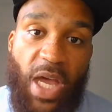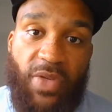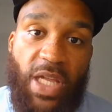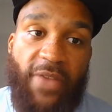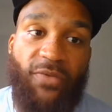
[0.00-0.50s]

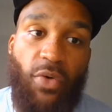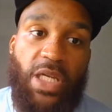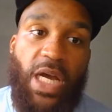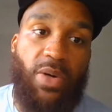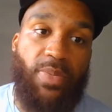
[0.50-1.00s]
after that
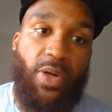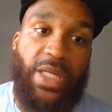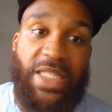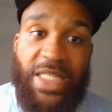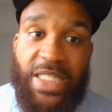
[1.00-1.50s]
40-hour mark,
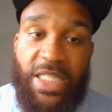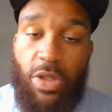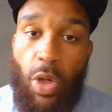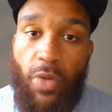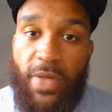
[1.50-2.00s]
that's
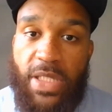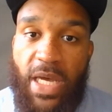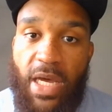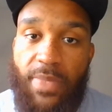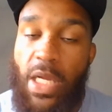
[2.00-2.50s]
considered
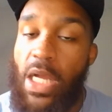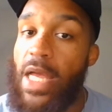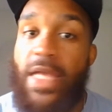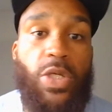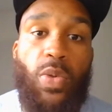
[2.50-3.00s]
overtime,
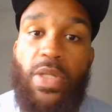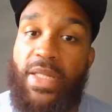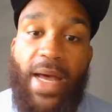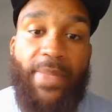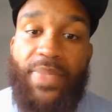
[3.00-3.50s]
and you will
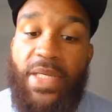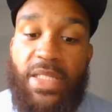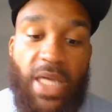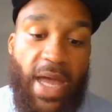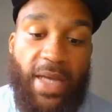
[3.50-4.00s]
not be
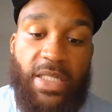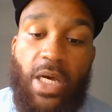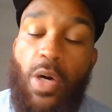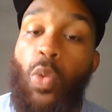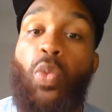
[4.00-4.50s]
taxed.
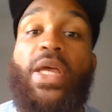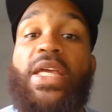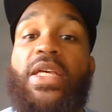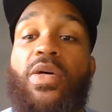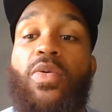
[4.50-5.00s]

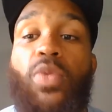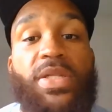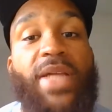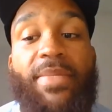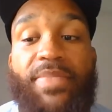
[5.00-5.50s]
We will
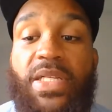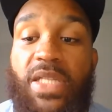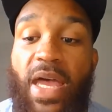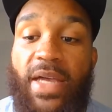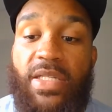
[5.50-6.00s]
not be
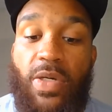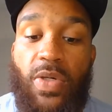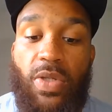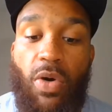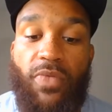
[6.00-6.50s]
taxed
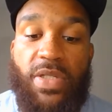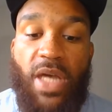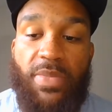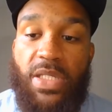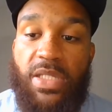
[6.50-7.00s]
on
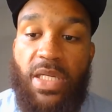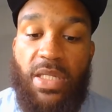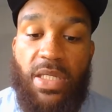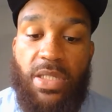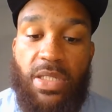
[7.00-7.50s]
overtime. Let's look at
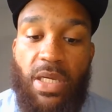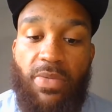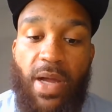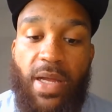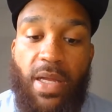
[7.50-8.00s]
this shit
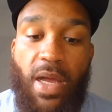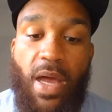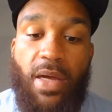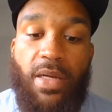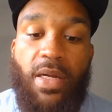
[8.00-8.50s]
right
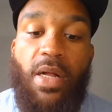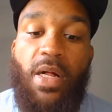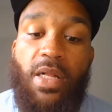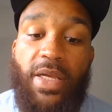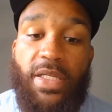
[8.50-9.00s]
here.
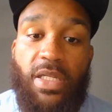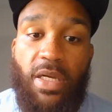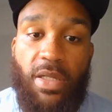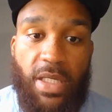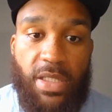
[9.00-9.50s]
Let's
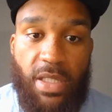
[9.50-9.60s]
look.